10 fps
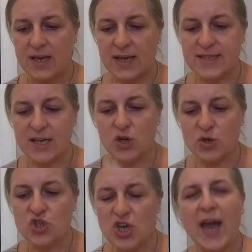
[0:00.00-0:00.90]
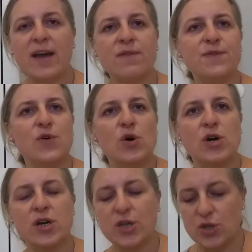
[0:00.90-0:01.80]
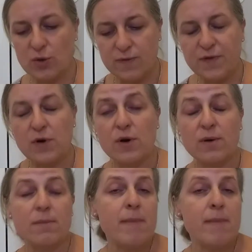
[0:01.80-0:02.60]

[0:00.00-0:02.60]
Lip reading: it's a good check for, for